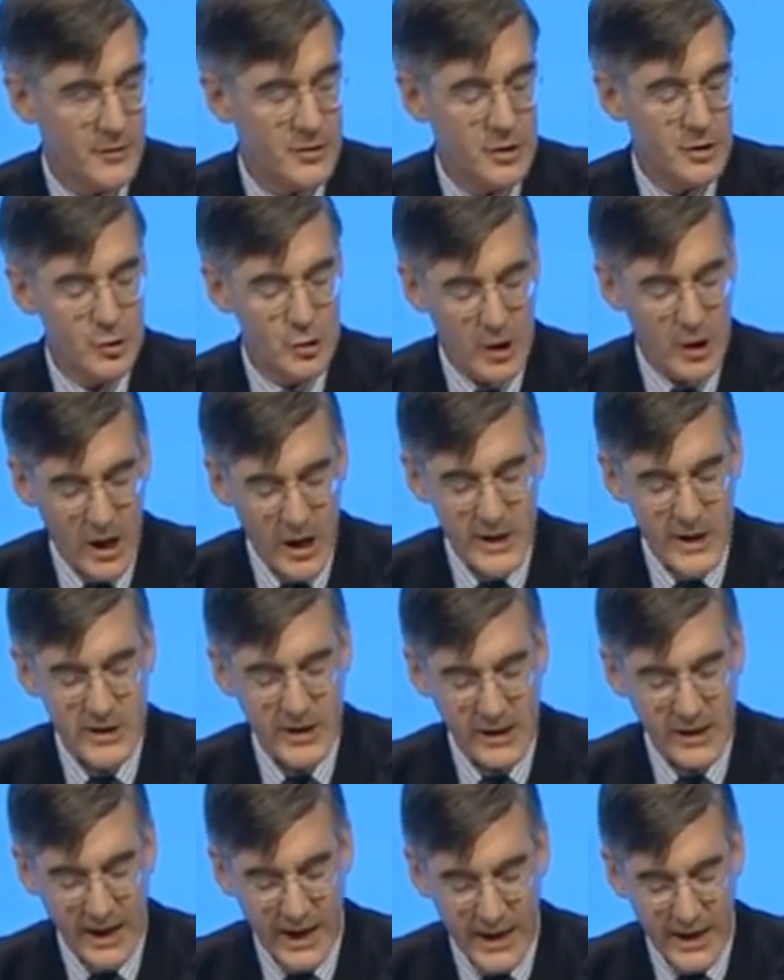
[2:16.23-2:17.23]
and to
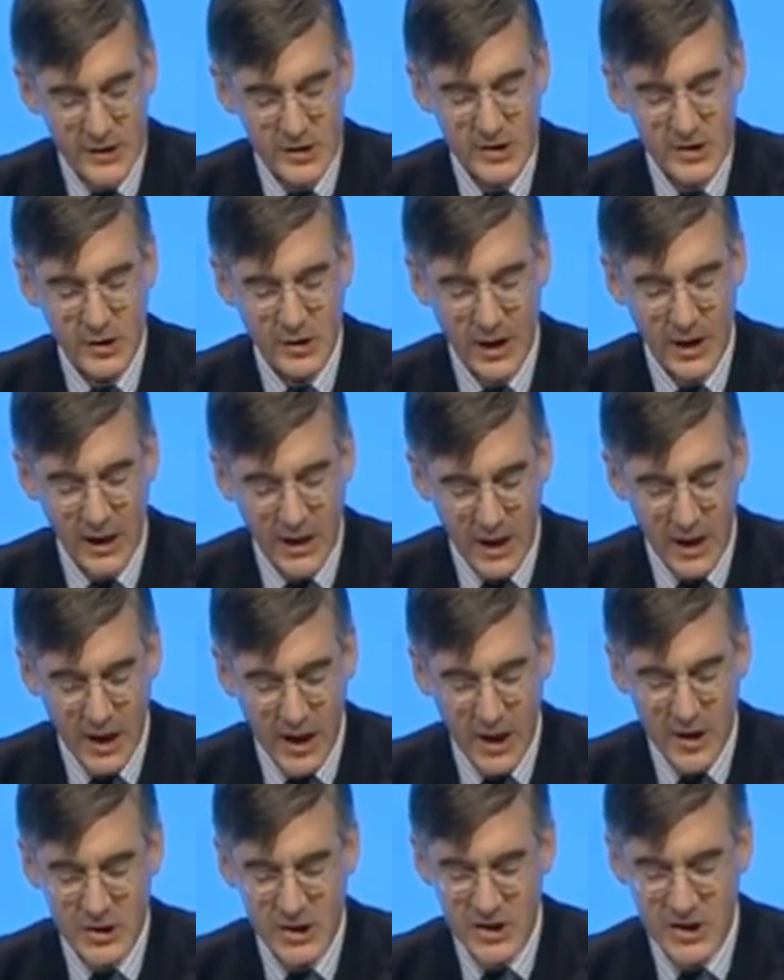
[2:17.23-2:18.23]
try to cancel the
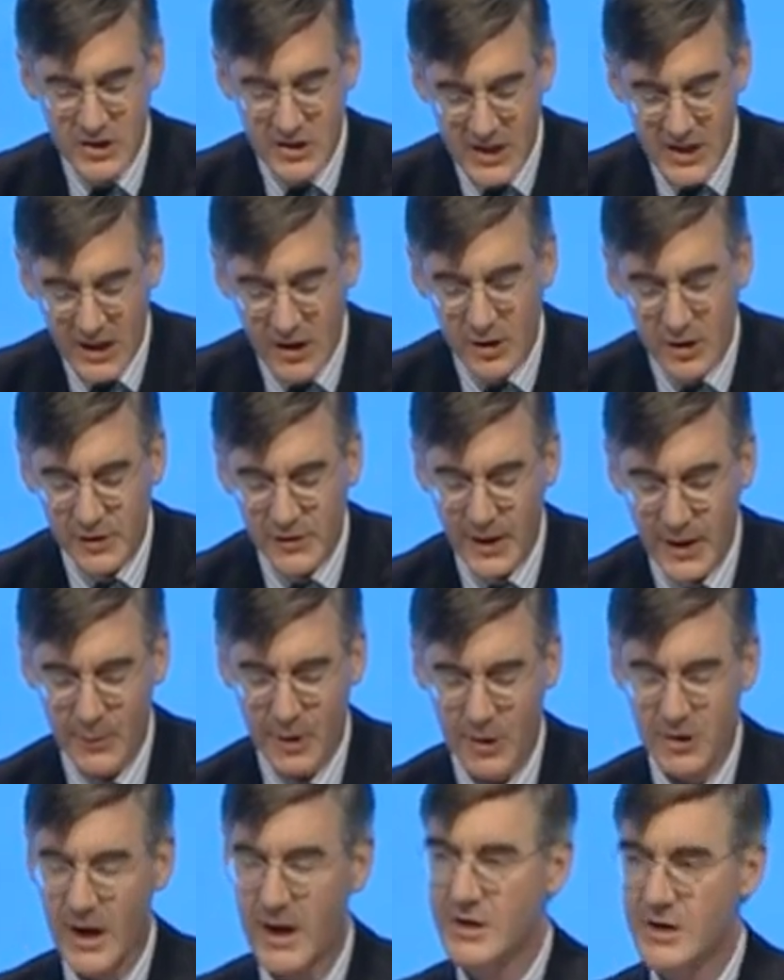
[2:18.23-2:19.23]
largest single
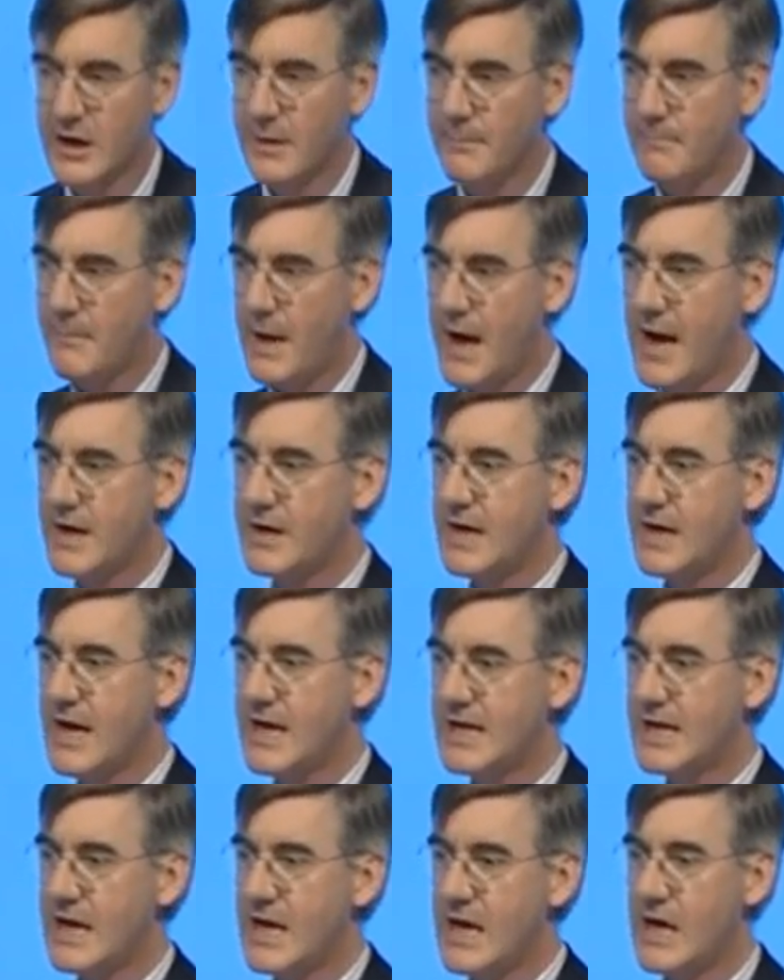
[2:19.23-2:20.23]
democratic
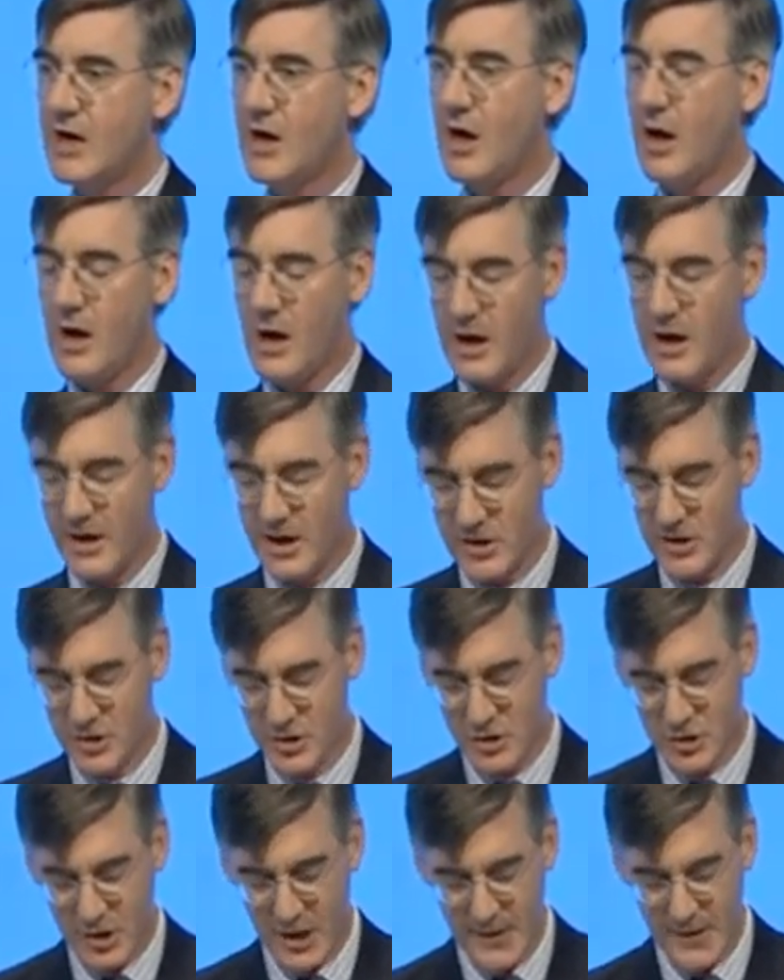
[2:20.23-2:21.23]
mandate in our
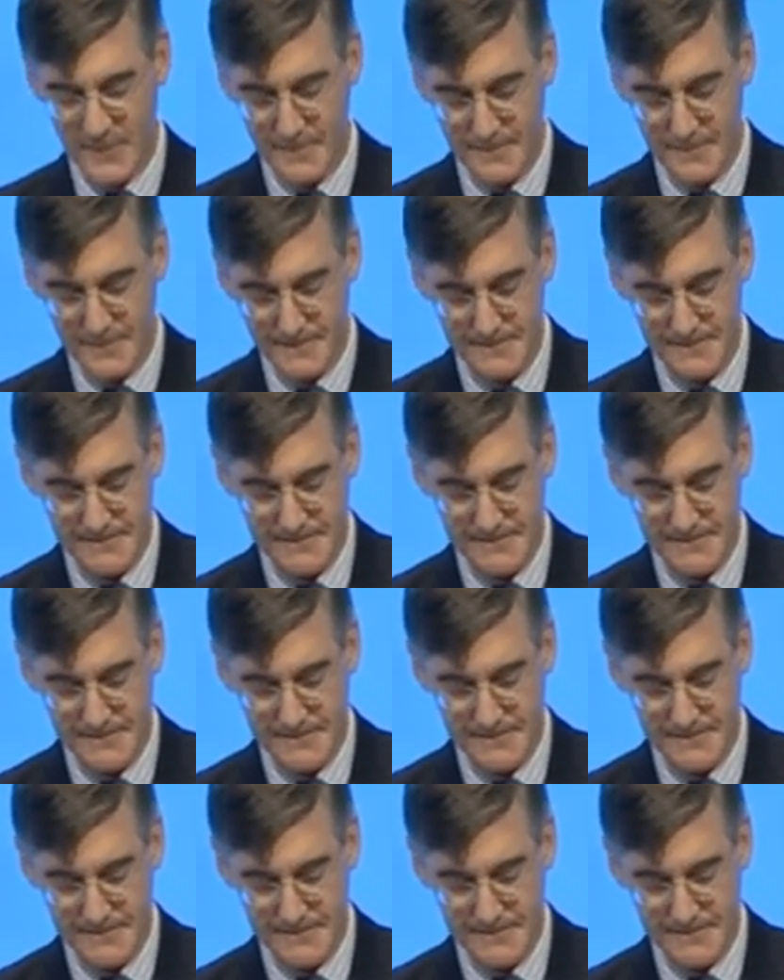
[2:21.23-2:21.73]
history.